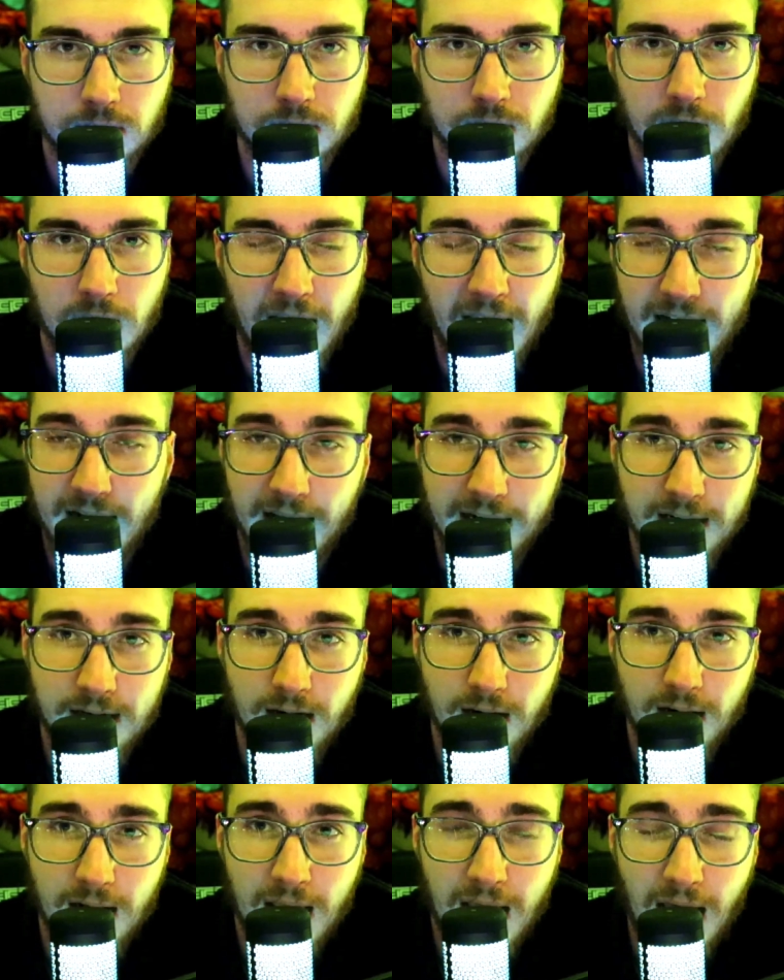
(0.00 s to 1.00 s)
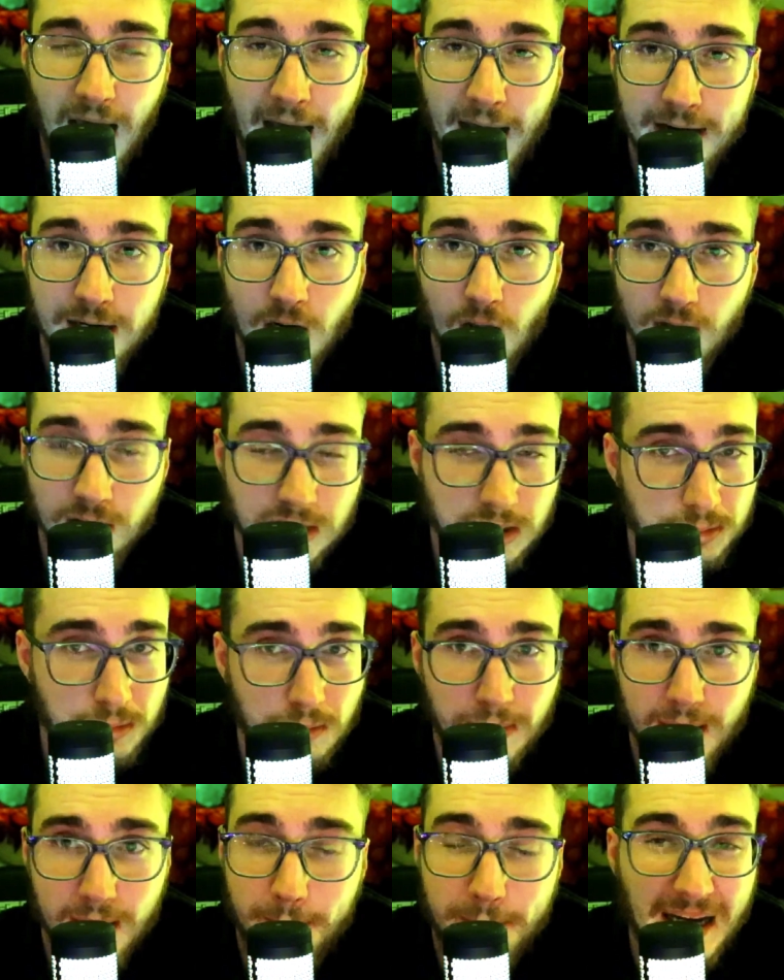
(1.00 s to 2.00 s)
And I I know some of
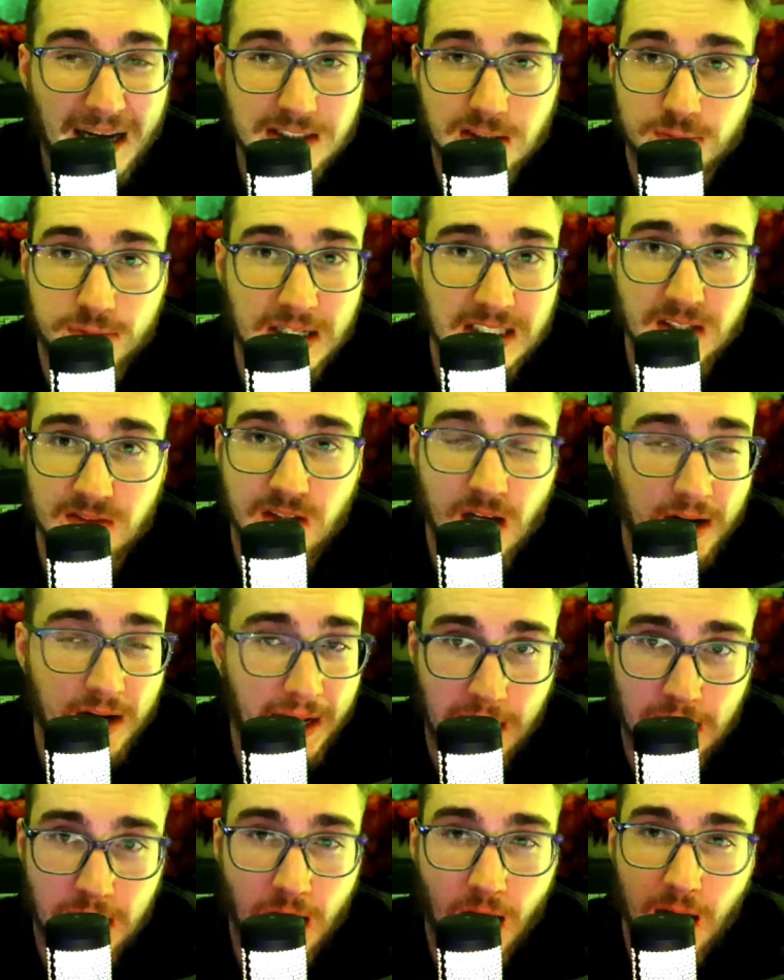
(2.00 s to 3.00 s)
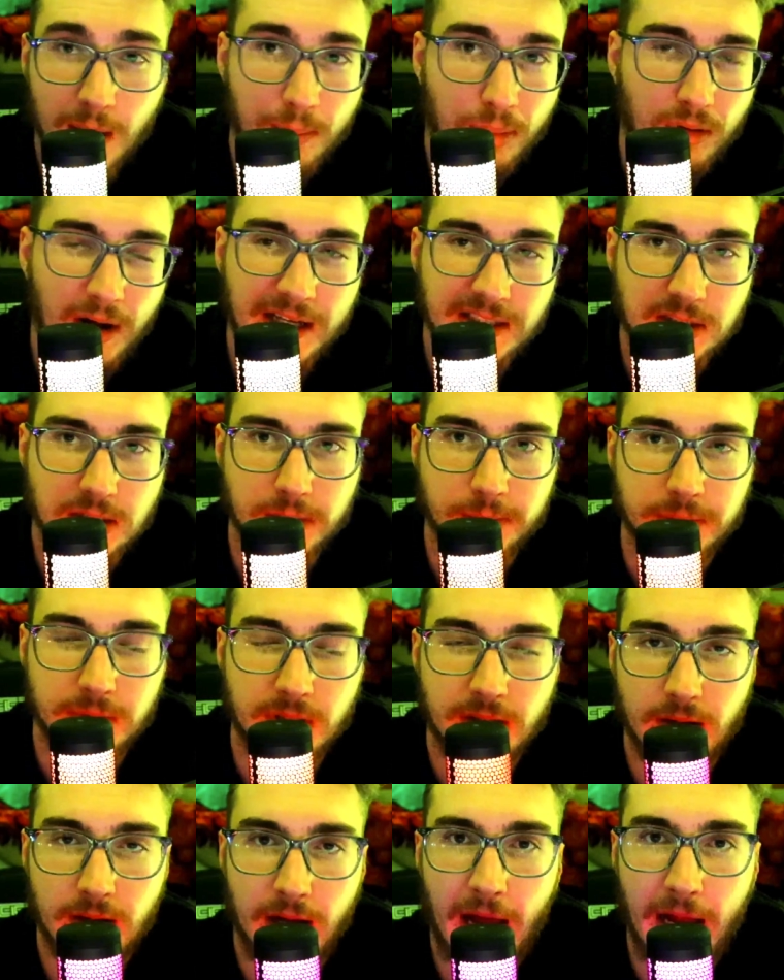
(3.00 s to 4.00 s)
my best friends have done it. God bless them.
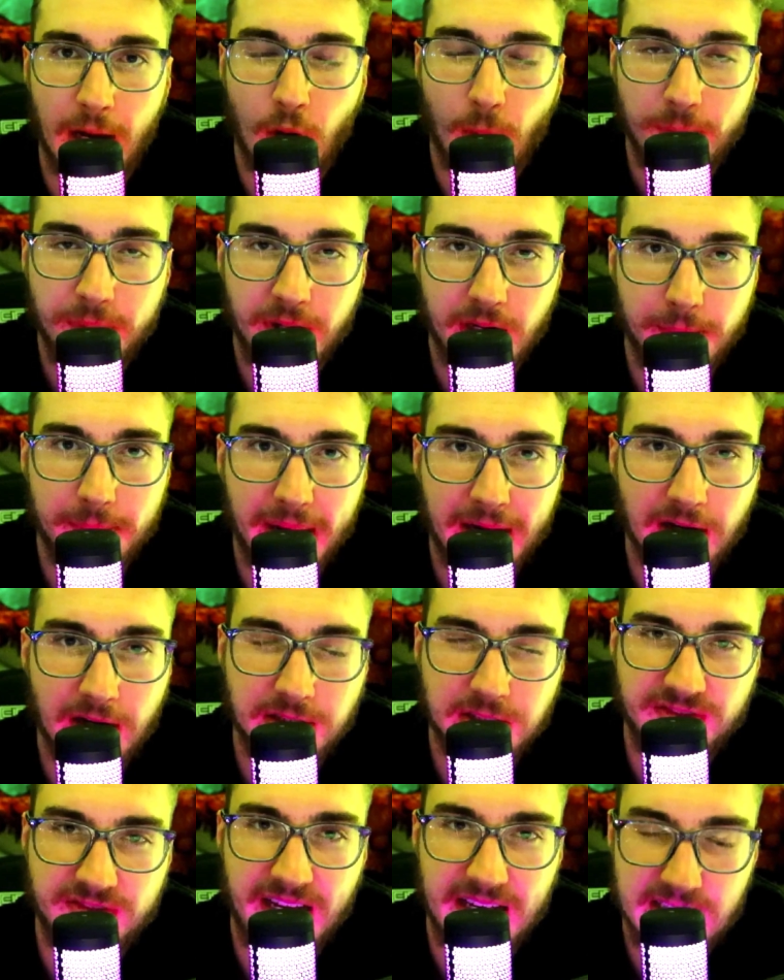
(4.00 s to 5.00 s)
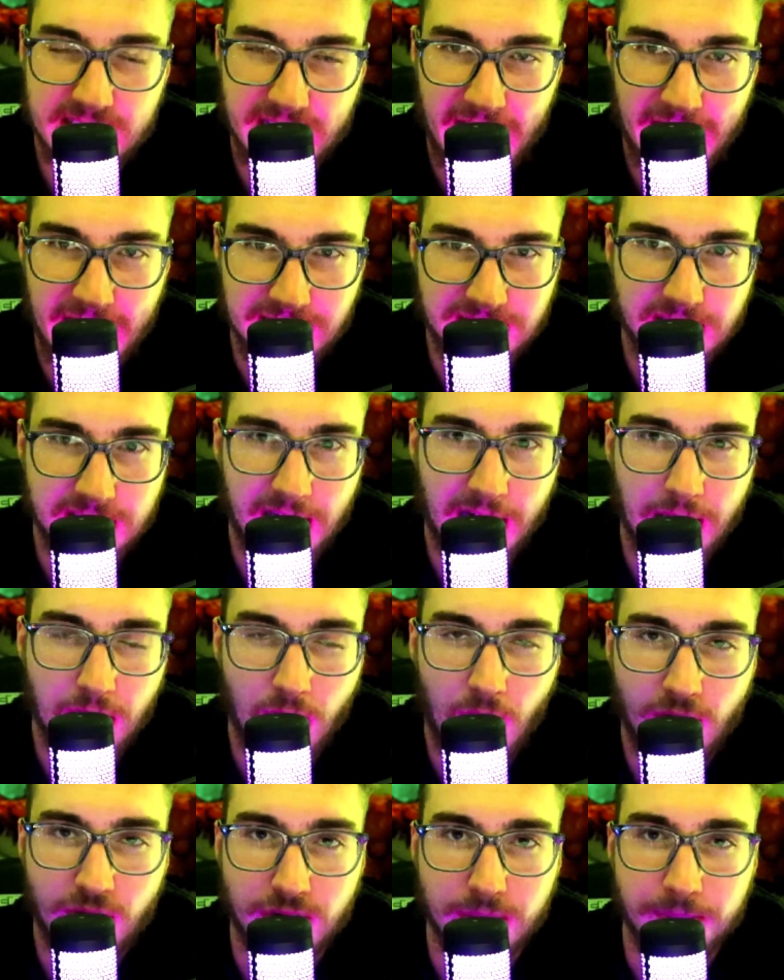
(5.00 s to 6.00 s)
I hope their marriage is fantastic. I
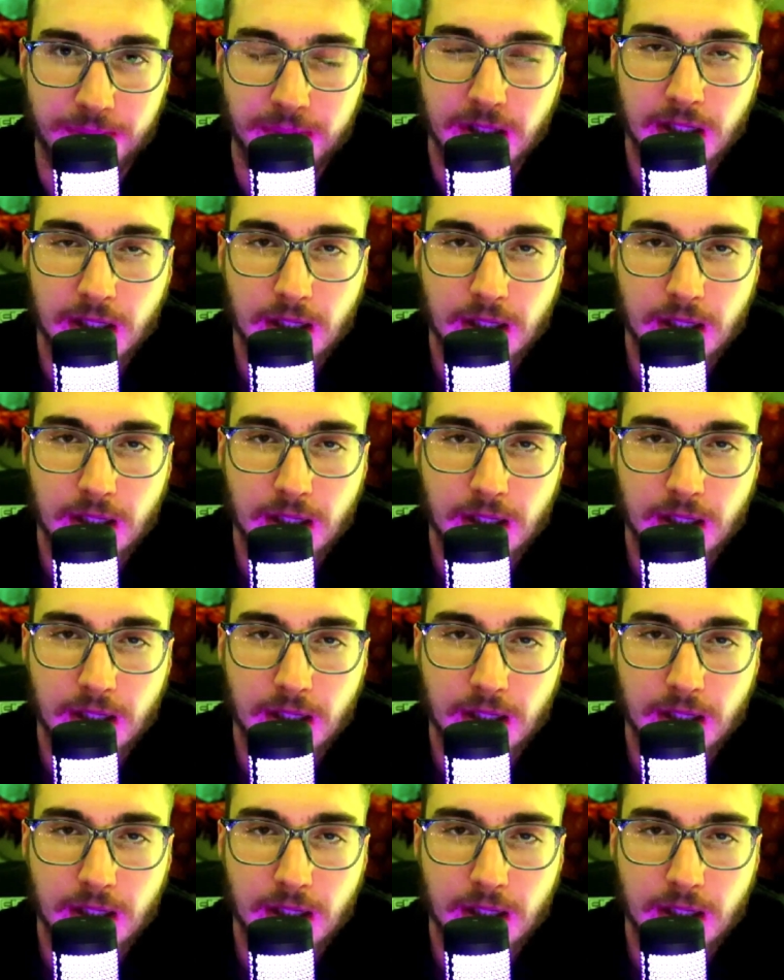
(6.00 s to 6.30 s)
love them.